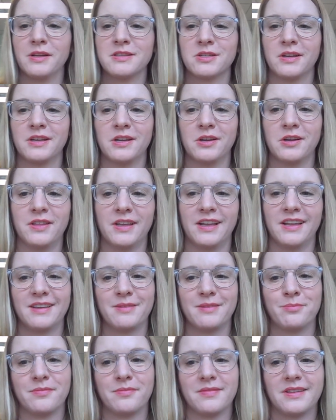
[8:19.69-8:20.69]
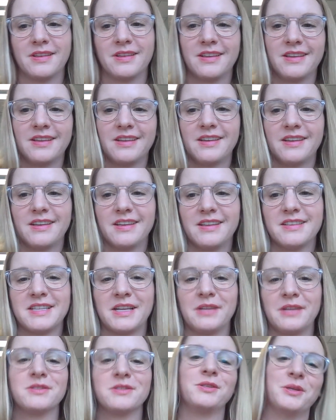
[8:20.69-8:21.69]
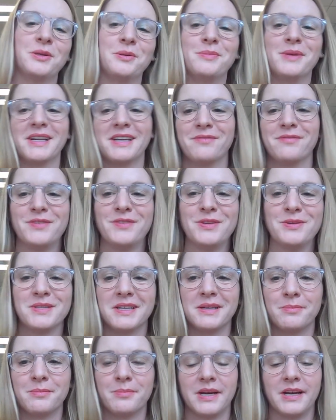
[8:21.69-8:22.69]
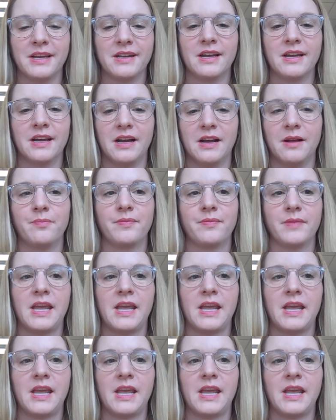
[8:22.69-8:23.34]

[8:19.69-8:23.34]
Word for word: So I know that sounds a little bit confusing, but um,